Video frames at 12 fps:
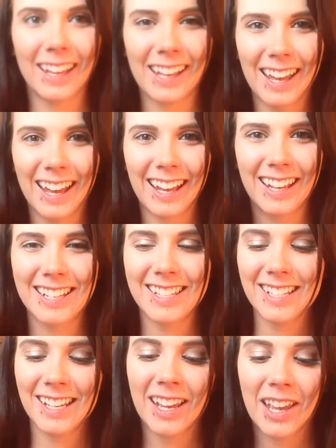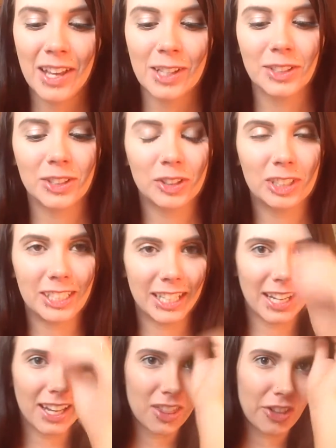Hi guys! So
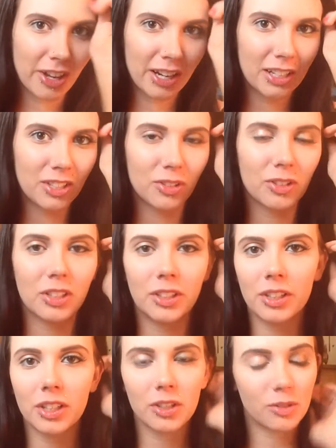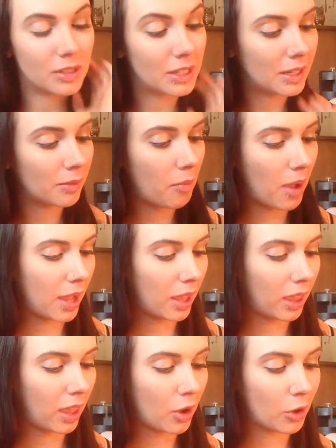today I thought I'd do a look using my
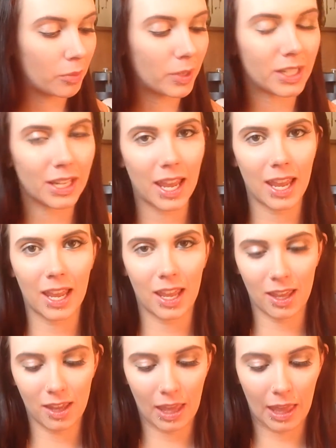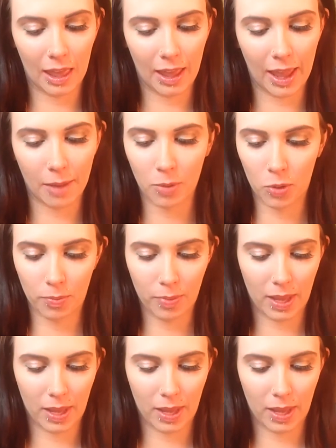Urban Decay Ammo